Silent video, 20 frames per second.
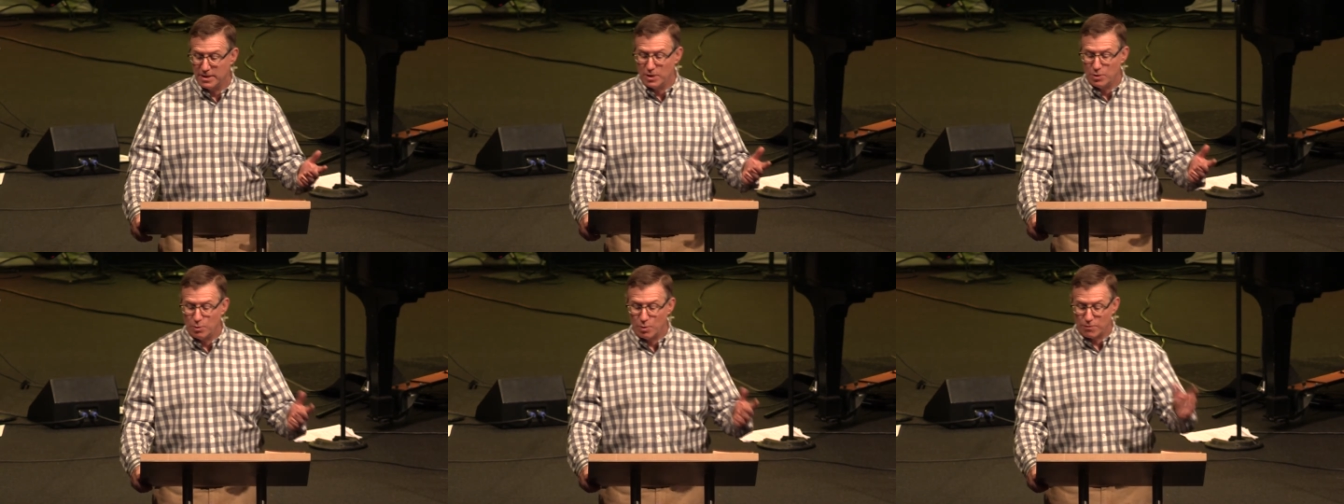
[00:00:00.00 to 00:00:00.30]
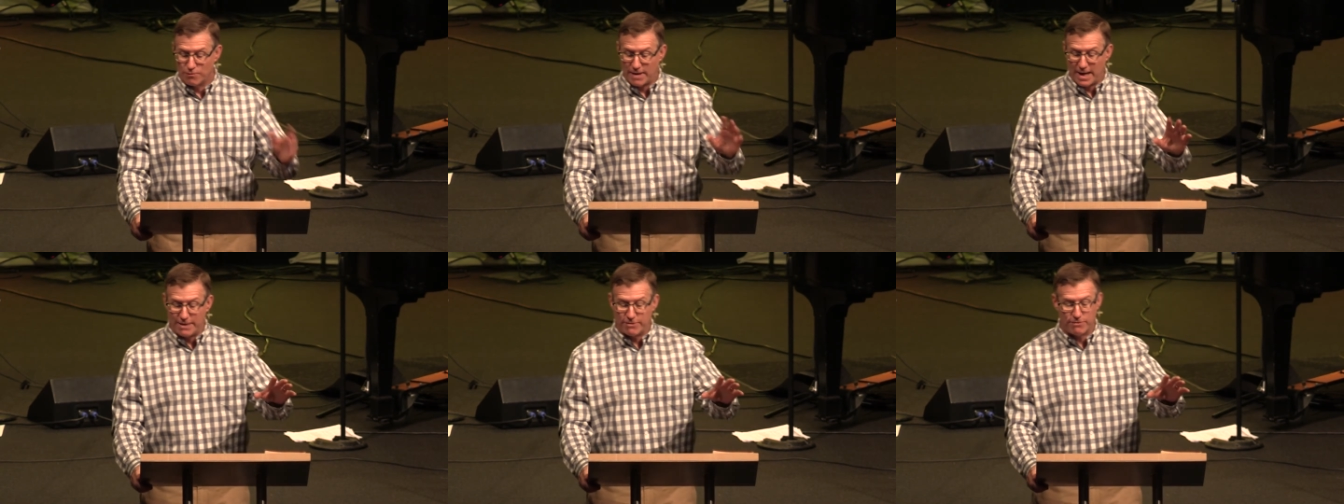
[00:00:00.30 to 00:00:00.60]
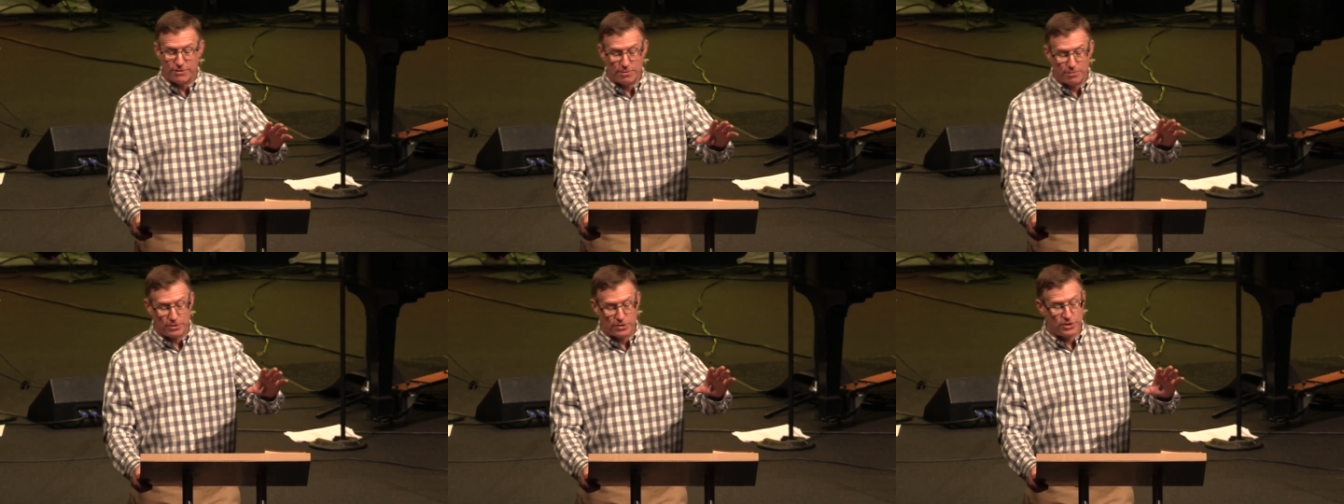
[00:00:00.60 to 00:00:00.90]
Well, rather
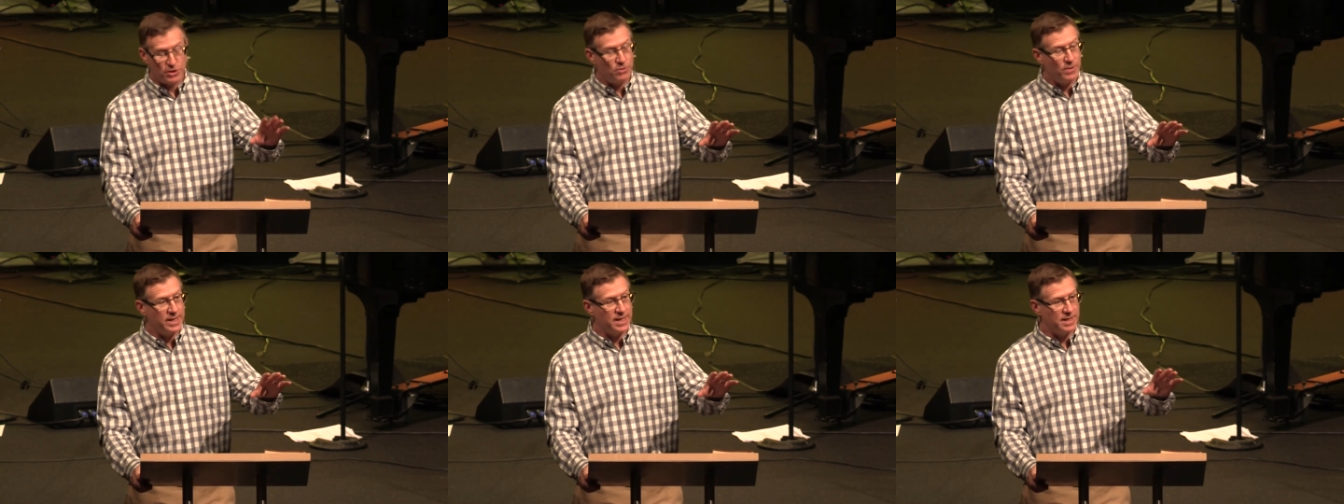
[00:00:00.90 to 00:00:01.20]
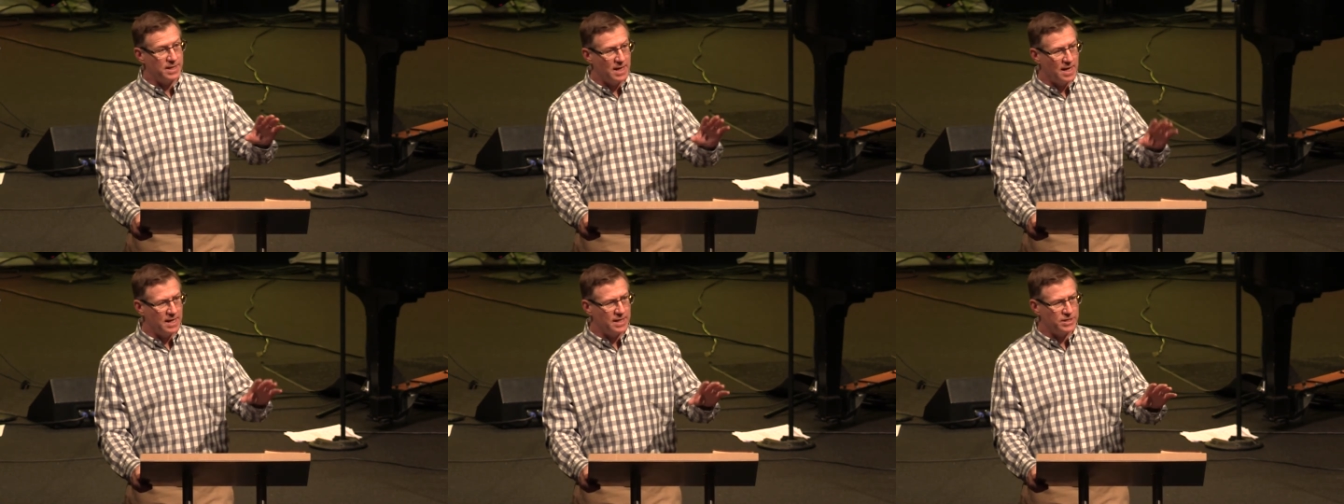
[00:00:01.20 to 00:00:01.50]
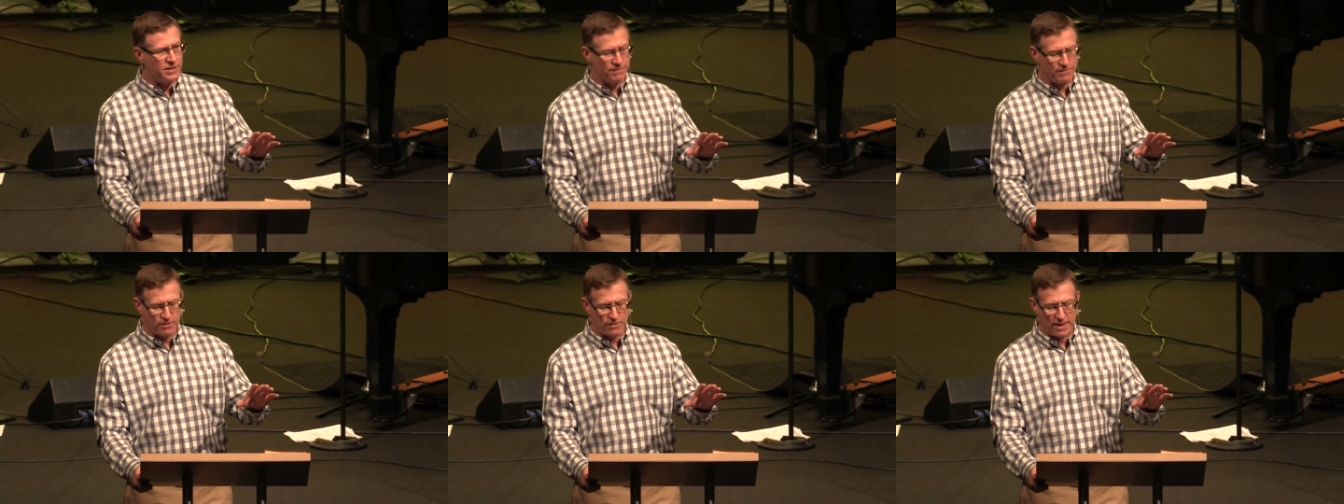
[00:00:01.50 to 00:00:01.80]
than pursuing a knowledge
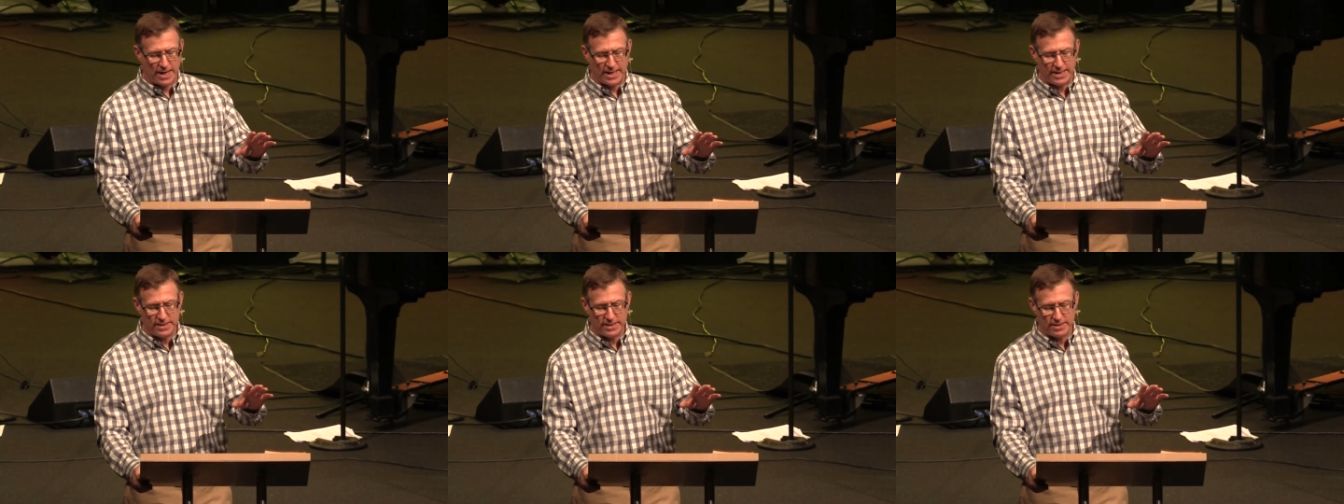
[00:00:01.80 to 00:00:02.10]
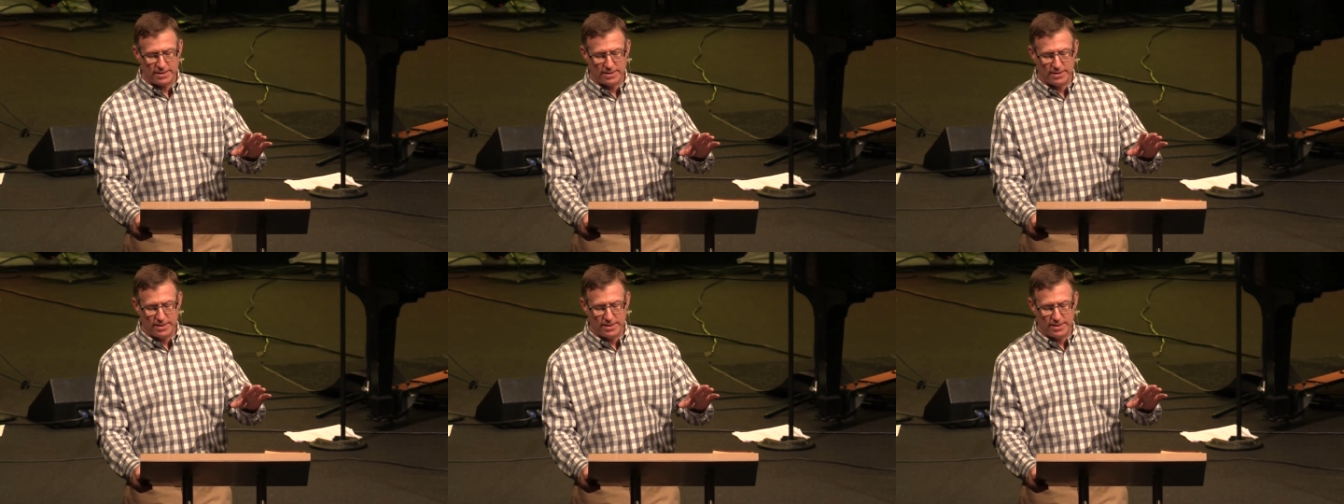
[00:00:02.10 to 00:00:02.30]
of Christ